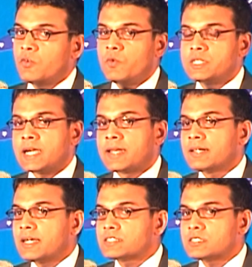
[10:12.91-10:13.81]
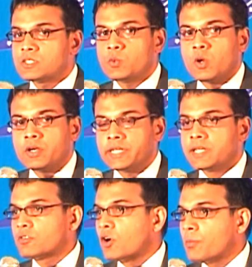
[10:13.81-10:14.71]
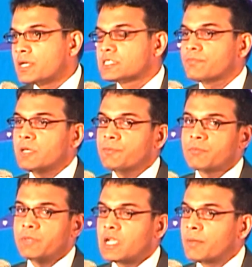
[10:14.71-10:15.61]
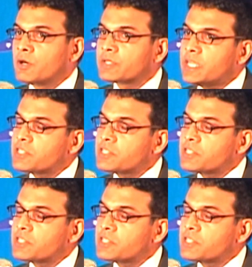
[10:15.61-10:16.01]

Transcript: which analyzes qualitative comments that people make about